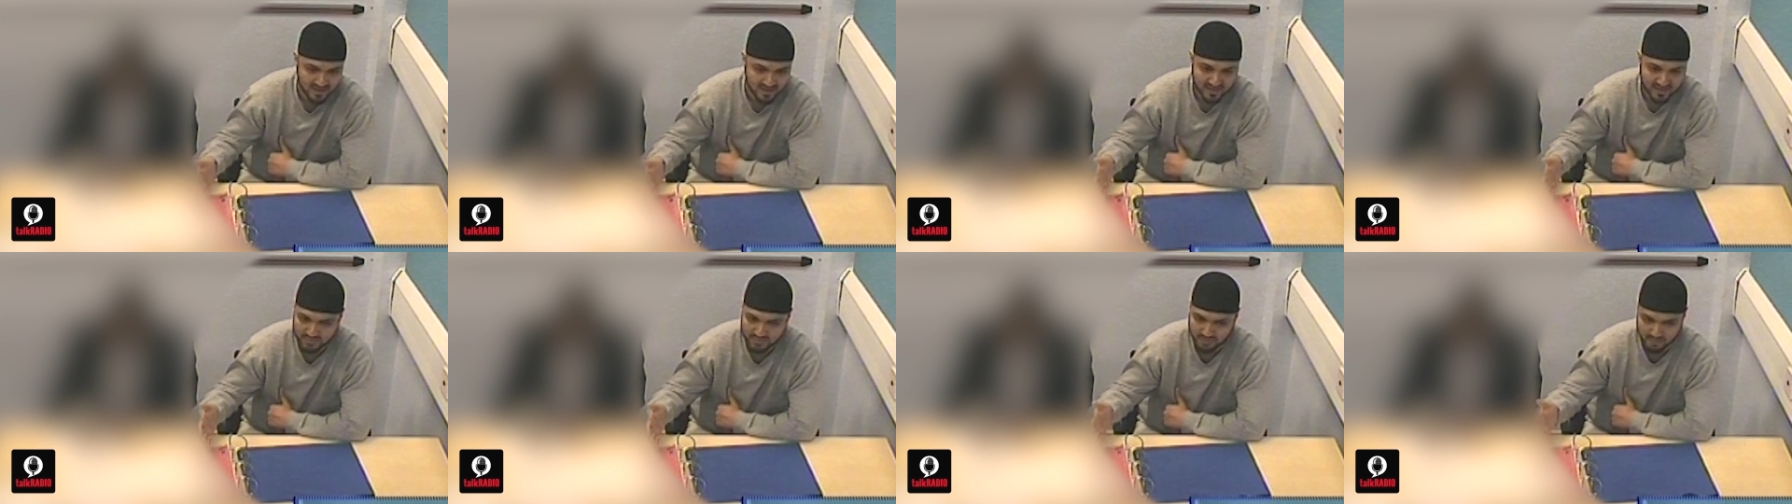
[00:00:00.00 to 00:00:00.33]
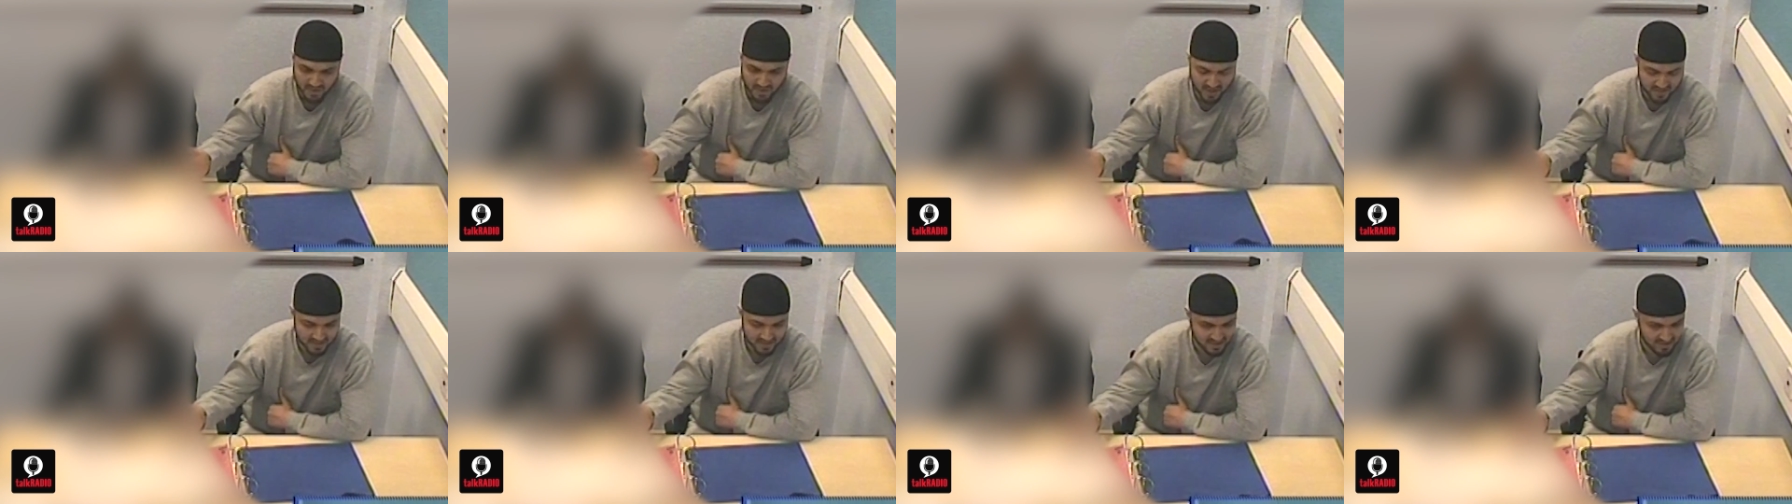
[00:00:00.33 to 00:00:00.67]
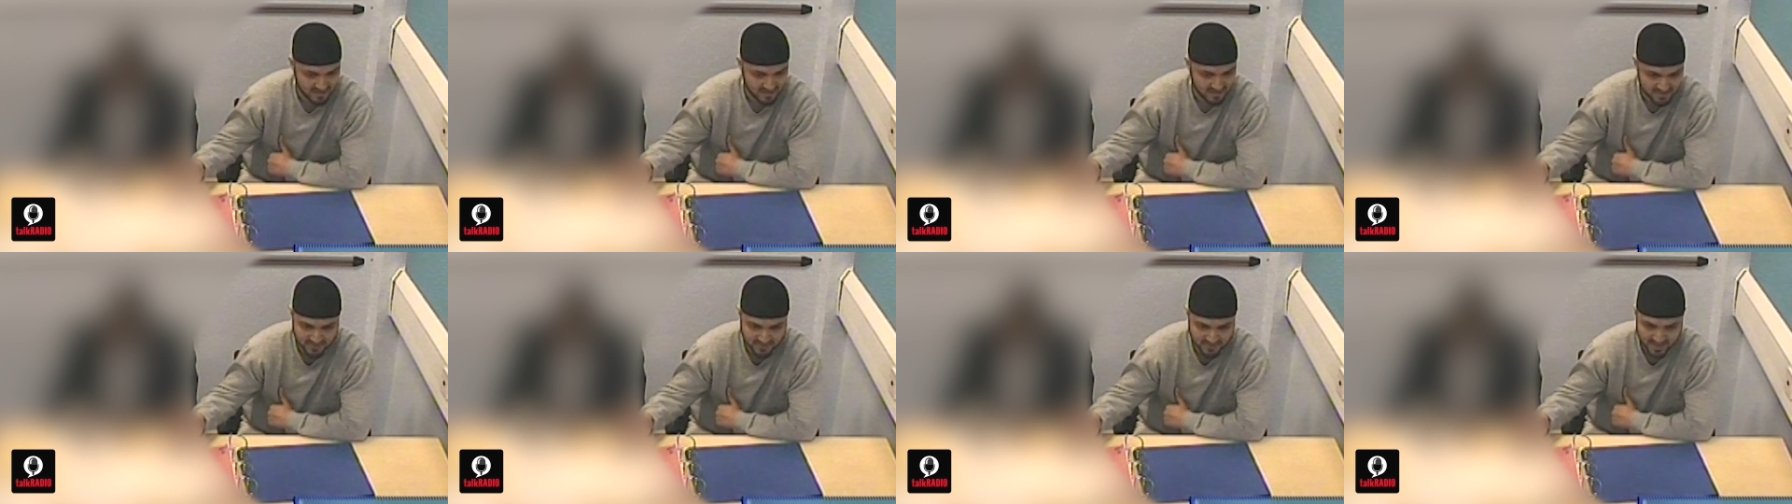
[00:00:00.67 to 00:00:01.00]
like Madame
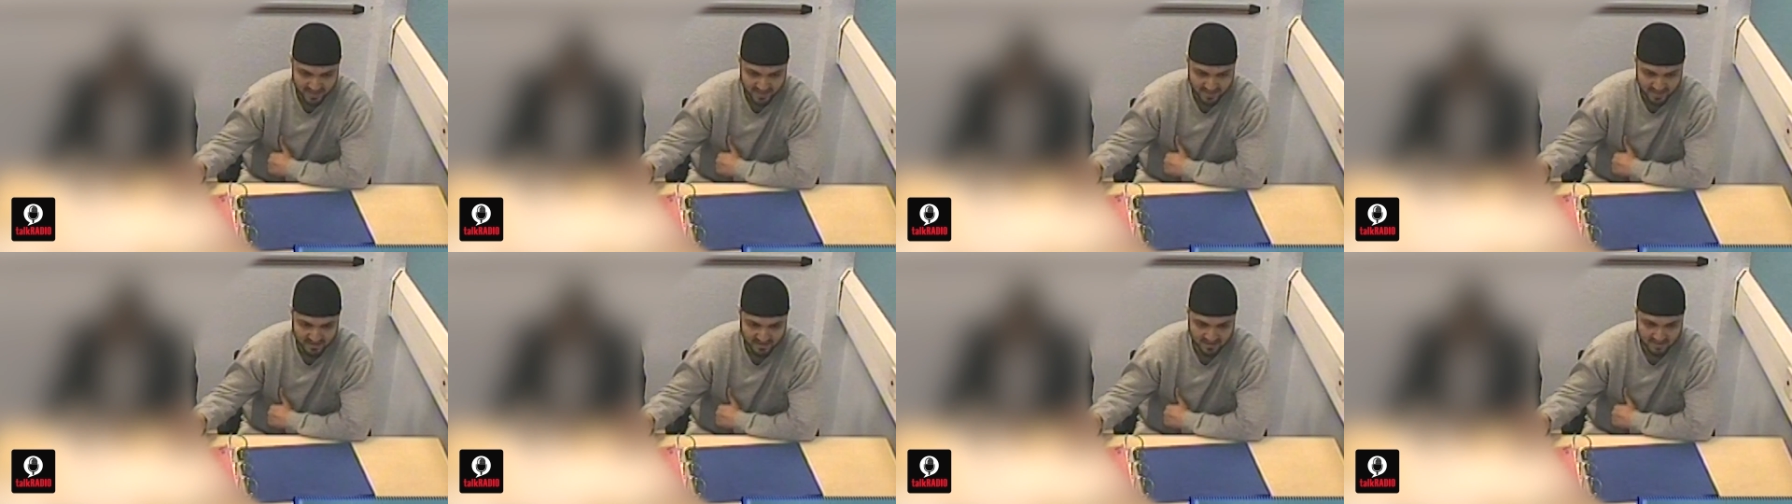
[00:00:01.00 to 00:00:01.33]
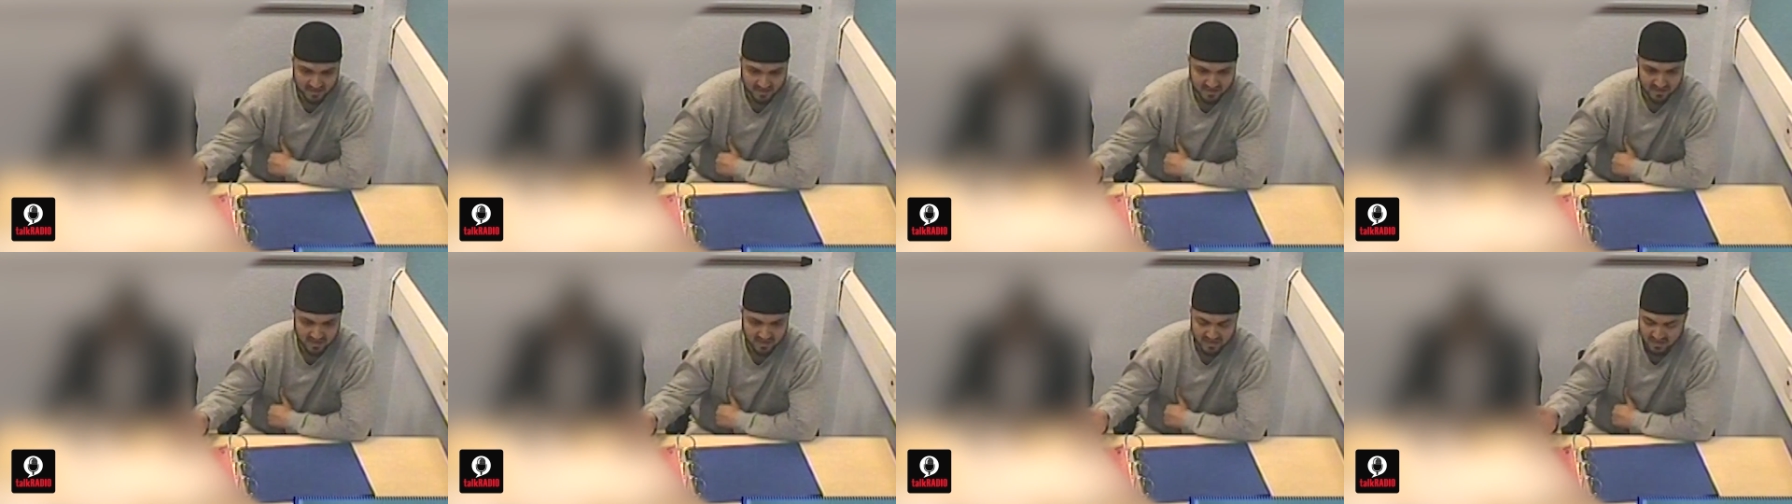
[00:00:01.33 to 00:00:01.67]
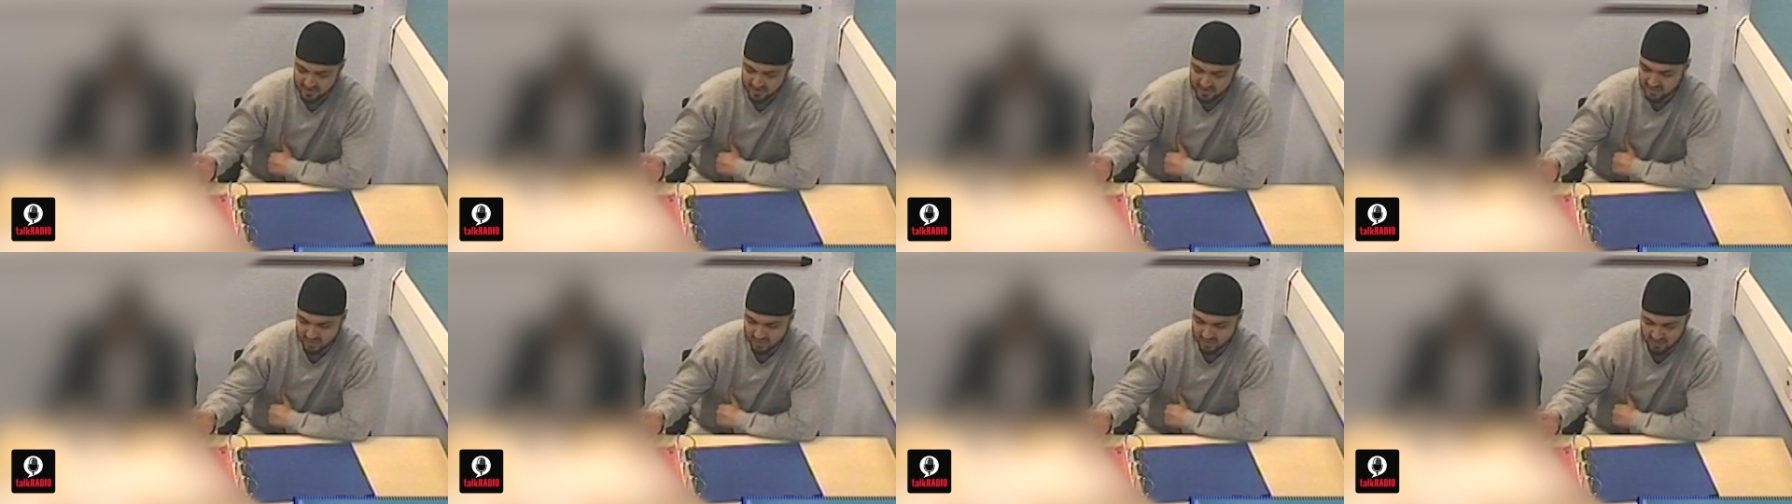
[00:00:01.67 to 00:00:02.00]
Tussauds,
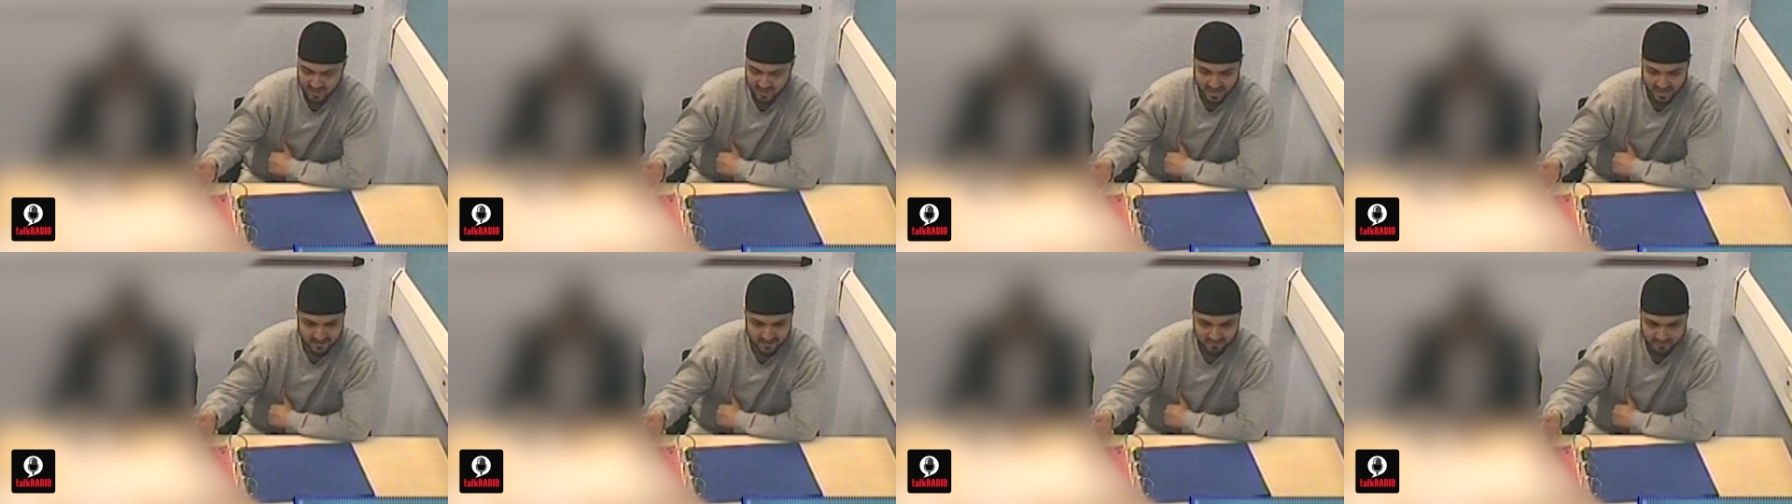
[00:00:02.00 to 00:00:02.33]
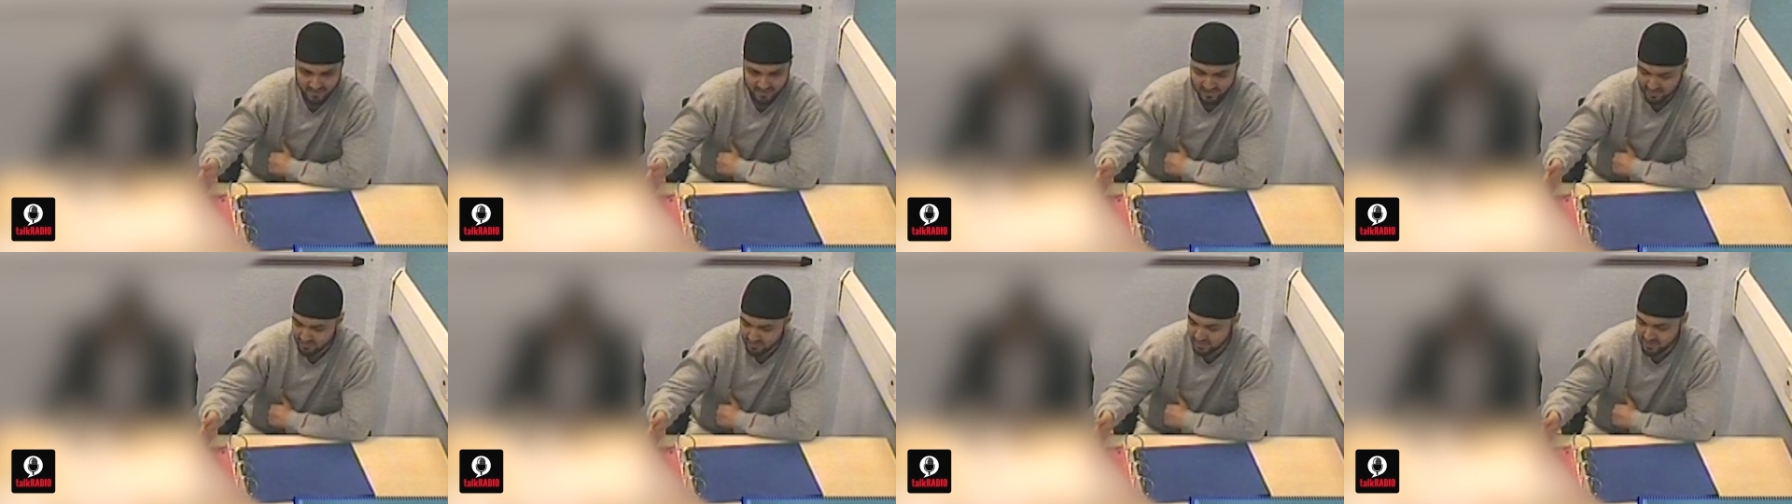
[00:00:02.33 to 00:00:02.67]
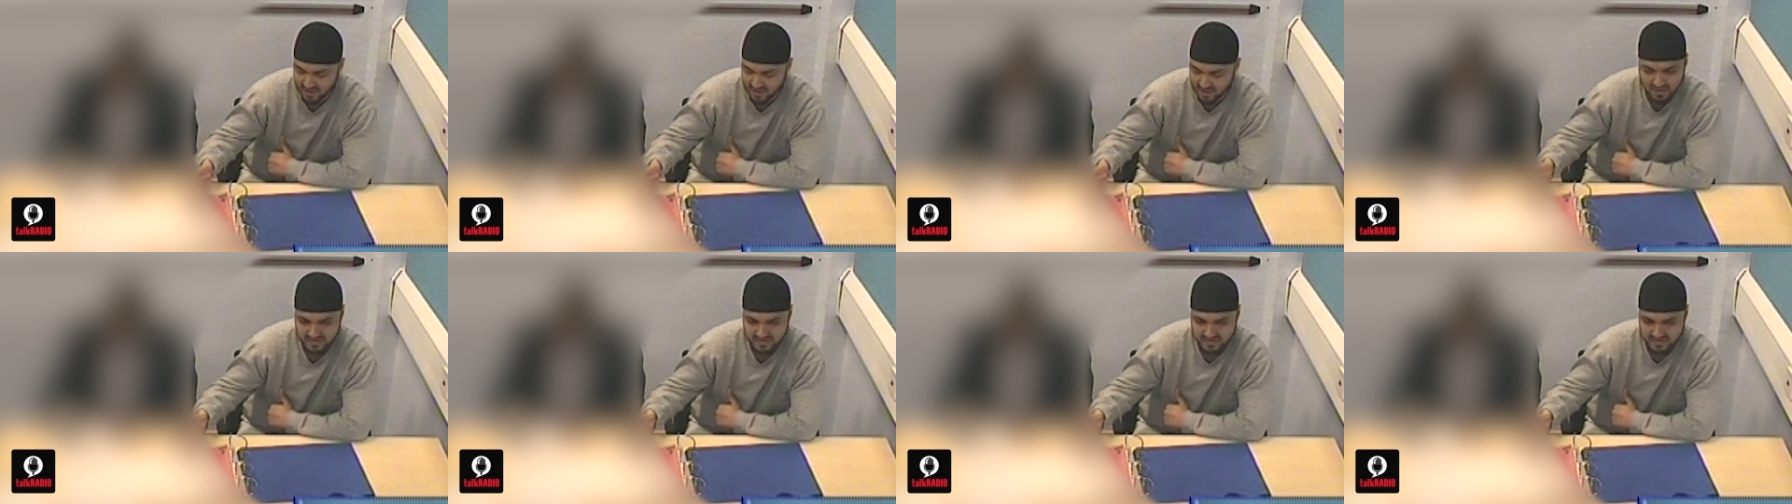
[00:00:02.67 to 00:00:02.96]
Piccadilly Circus,